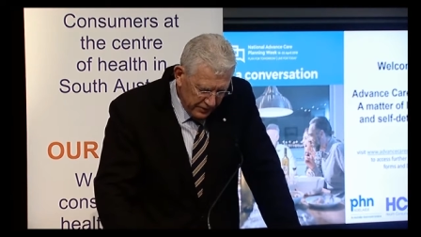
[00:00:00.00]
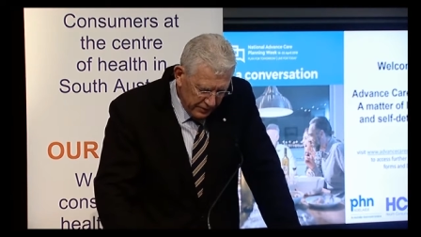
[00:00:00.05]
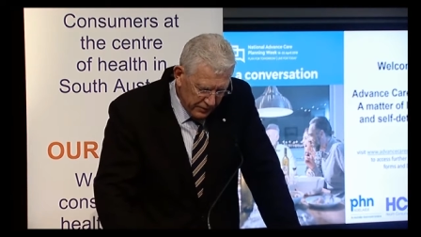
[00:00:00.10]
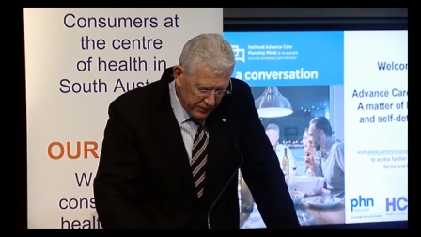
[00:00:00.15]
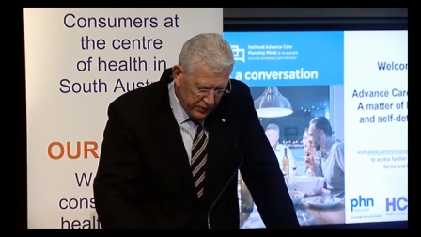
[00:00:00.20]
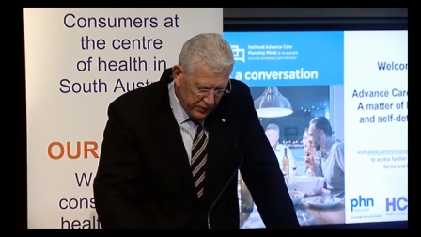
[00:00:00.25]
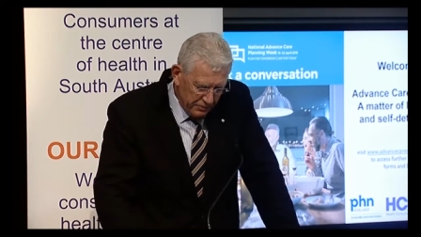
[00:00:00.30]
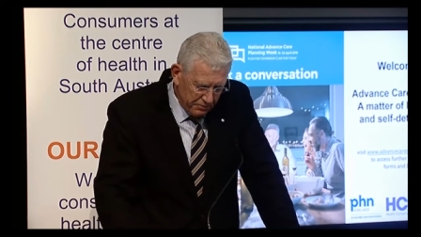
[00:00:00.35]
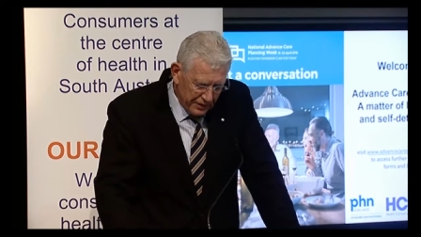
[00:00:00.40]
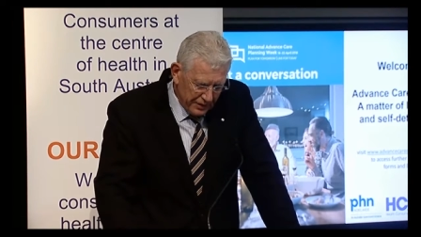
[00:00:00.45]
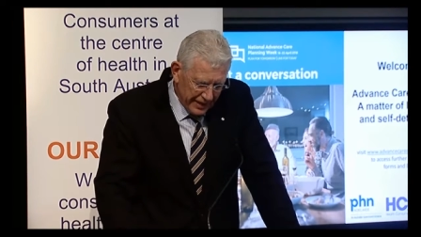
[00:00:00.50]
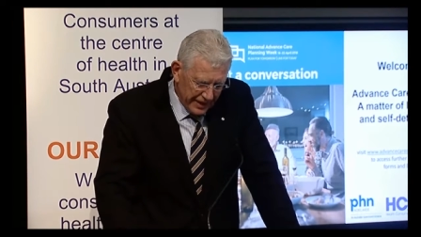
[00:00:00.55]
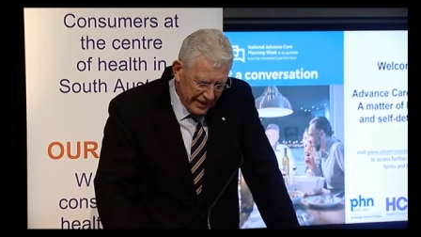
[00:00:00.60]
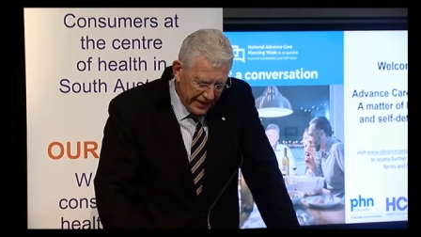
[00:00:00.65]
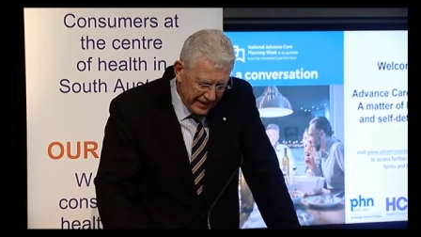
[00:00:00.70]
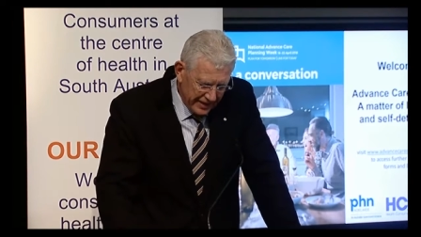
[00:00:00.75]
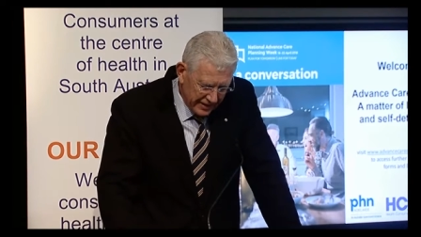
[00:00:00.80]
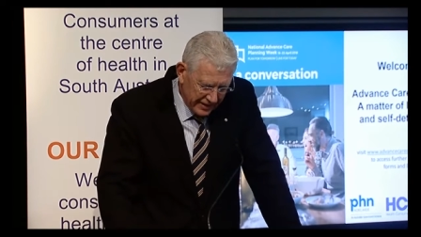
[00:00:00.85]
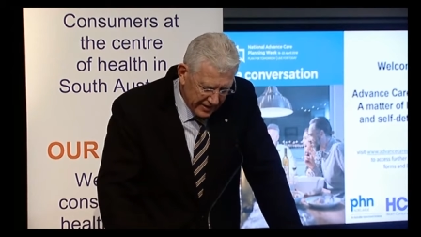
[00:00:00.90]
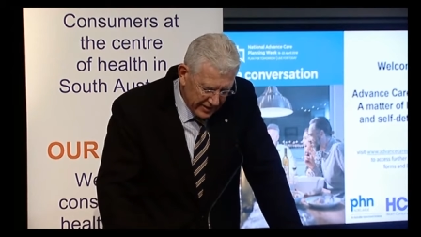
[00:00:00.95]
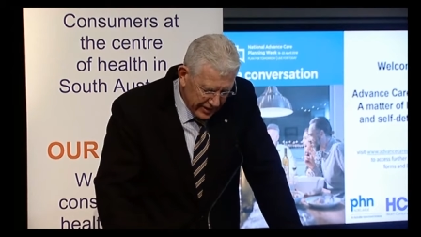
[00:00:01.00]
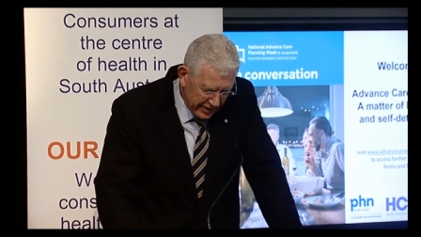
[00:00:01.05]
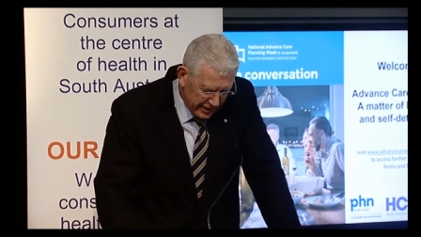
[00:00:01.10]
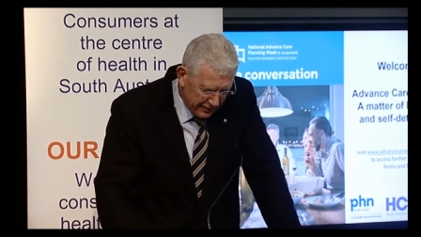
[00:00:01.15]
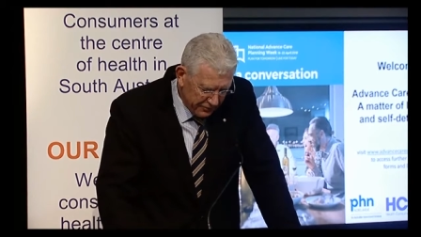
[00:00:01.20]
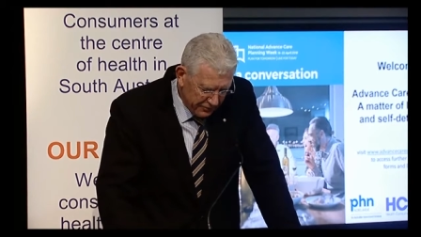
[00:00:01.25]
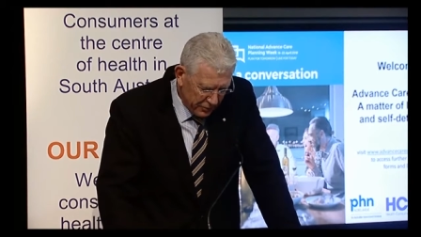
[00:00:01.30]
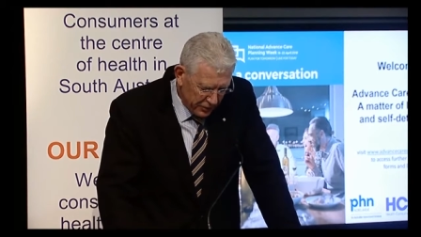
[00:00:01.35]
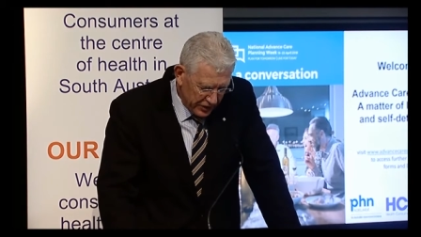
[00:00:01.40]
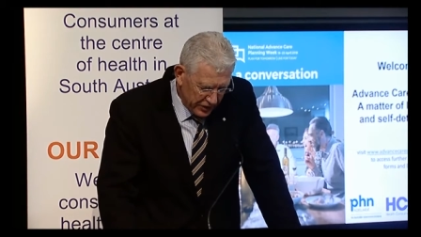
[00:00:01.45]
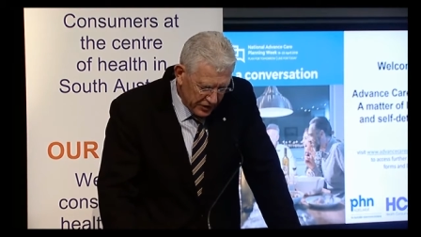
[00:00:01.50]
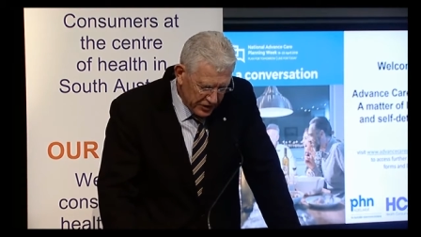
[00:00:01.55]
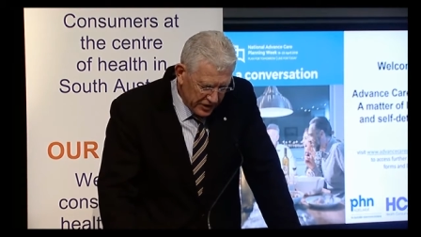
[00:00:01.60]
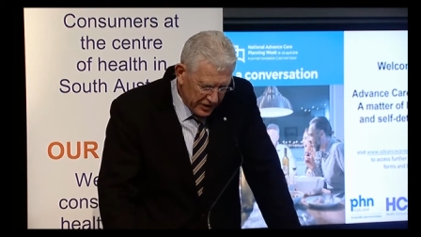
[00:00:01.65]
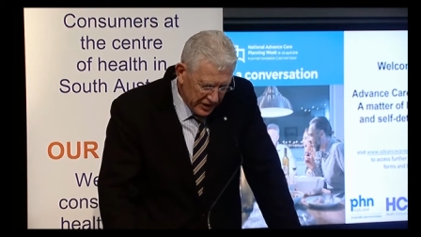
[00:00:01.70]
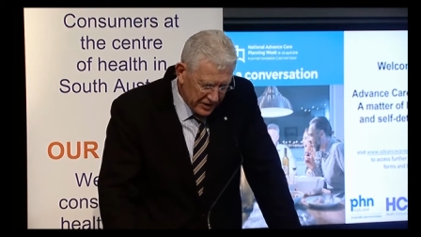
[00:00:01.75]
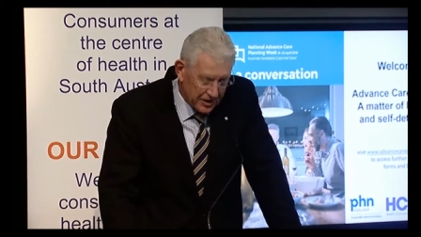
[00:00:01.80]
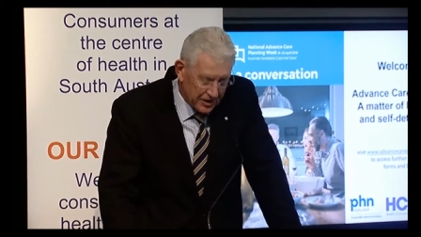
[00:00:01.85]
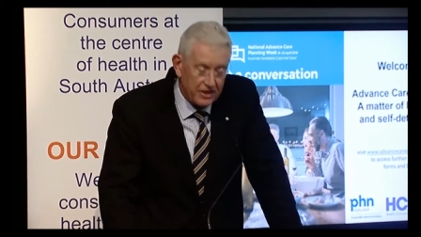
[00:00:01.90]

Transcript: boom began in 1946,